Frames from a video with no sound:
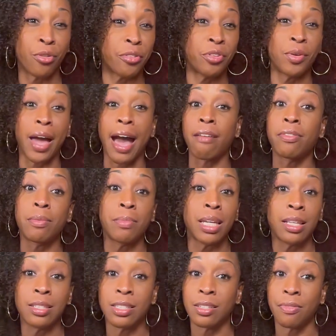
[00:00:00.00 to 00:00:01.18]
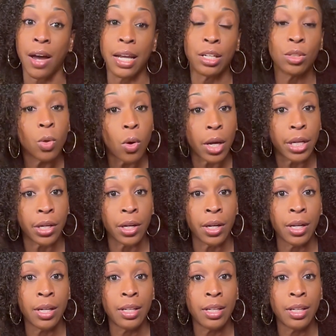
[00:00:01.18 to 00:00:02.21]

or if you have the means to find a lawyer,